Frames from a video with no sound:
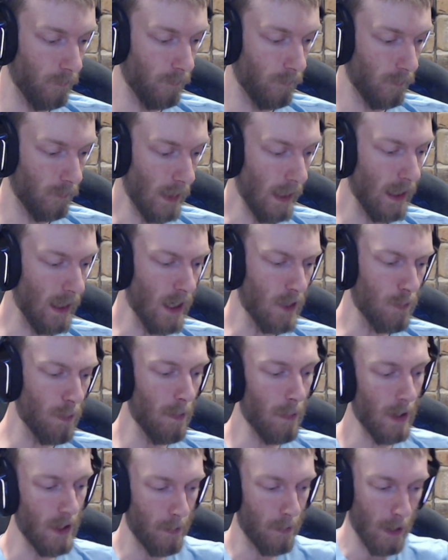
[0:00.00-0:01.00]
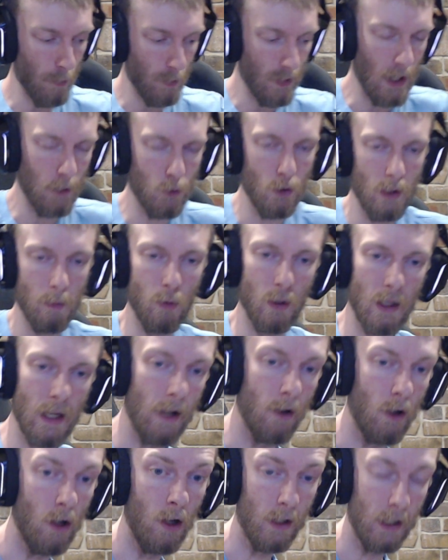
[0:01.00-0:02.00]
I guess my best bet was actually putting
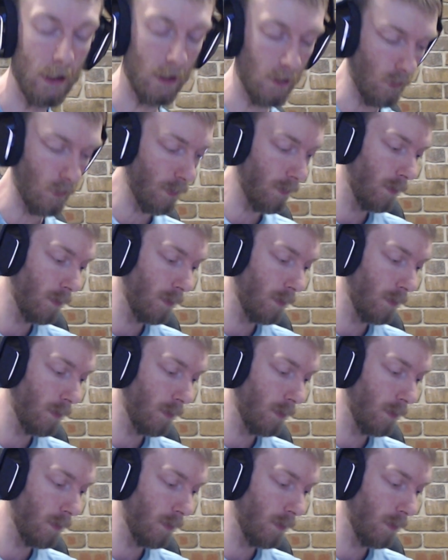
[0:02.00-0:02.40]
out Arceus.